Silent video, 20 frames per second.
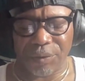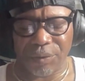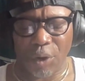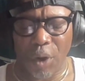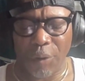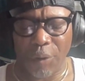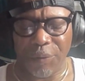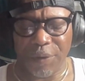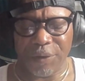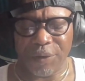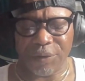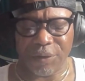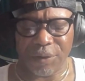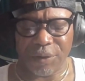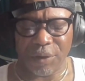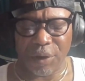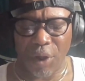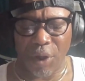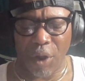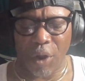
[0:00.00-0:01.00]
Dolphins
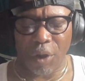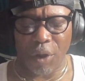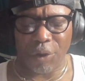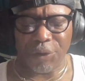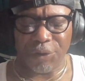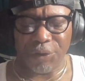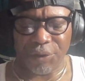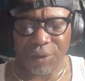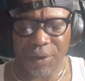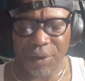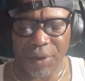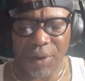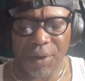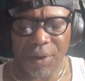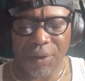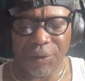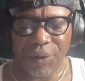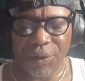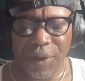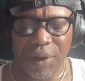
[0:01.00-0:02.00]
lost
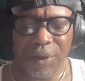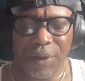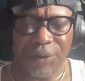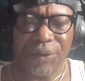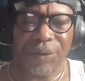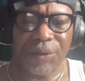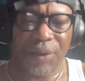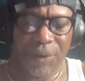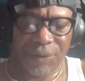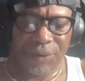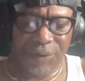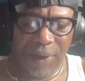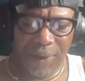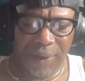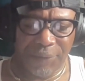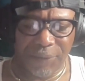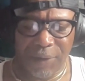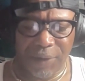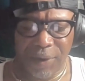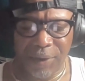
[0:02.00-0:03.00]
this
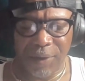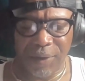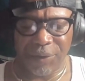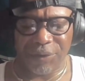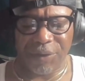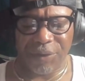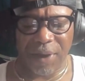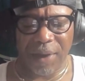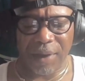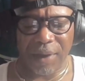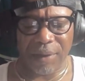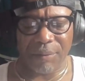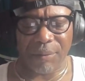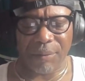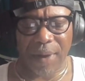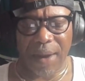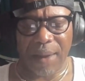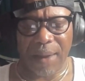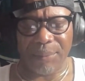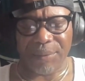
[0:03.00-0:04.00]
safety
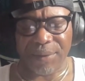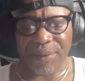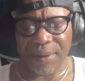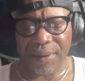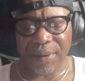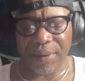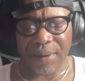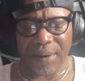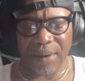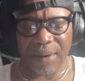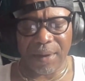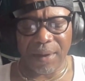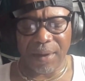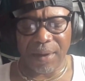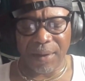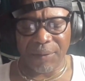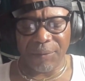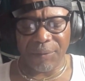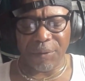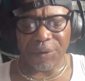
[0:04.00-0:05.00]
Jalen Ramsey
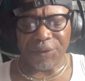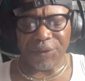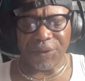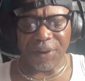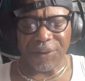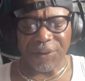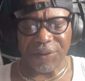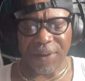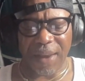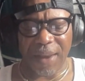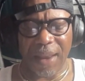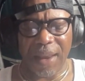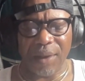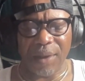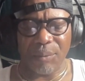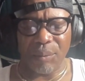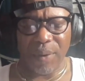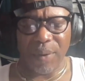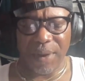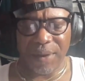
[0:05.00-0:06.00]
for 6 to
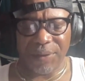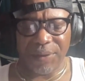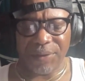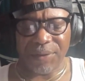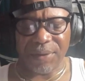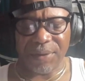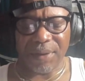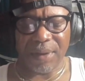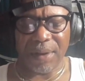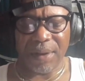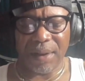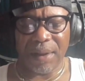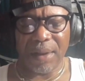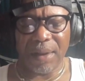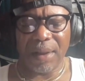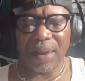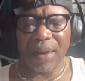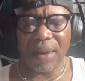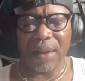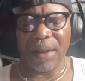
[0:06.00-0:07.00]
8 weeks.
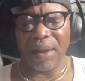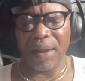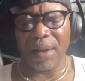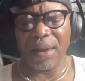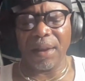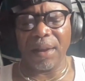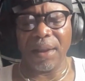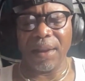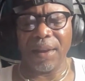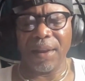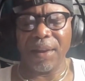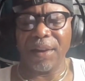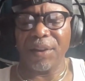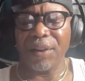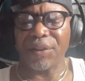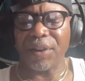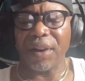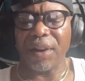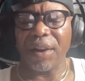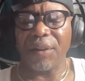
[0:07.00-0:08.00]
Here it
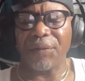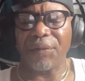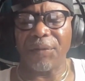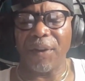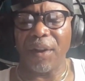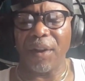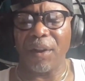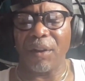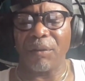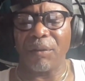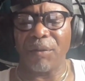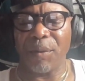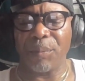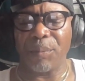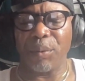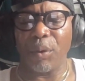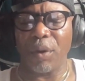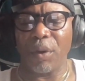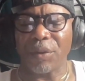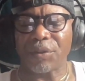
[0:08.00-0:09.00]
is NFL
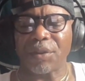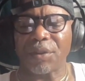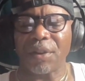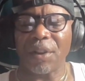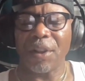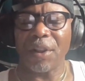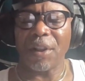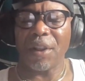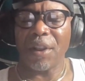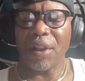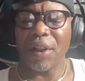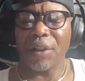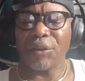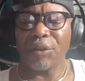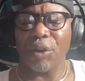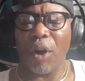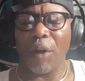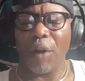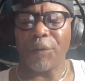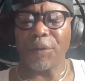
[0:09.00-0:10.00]
reports.
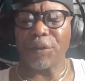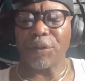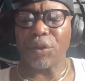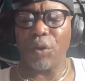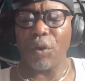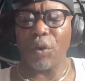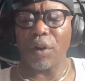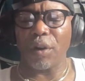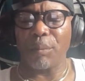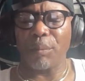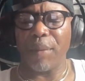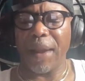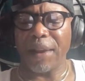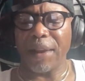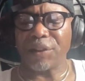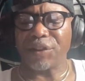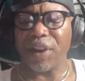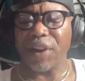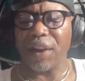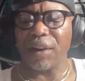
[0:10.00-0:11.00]
Dolphins
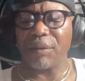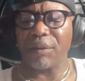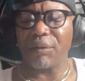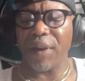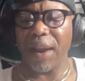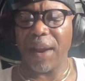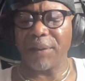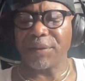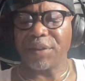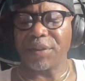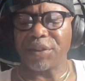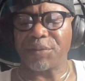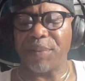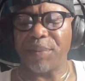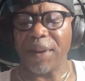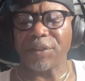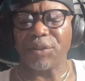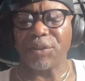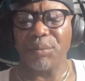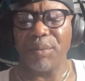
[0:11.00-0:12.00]
cornerback Jalen Ramsey is
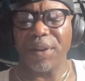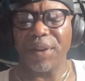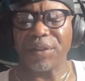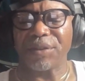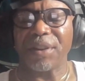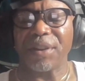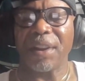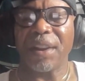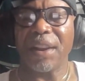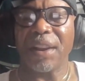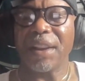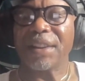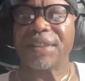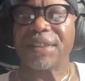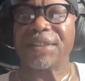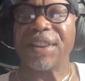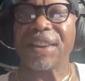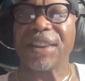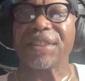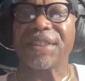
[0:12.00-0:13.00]
expected to miss
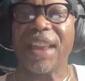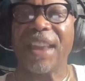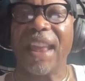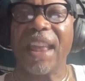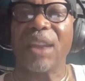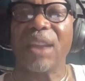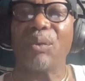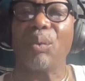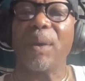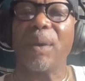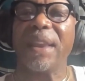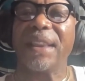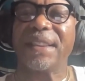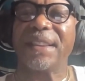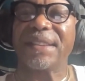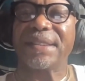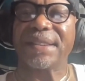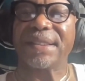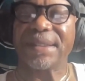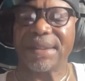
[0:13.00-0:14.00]
6 to 8
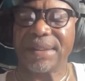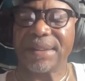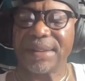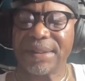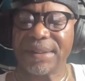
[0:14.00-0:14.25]
weeks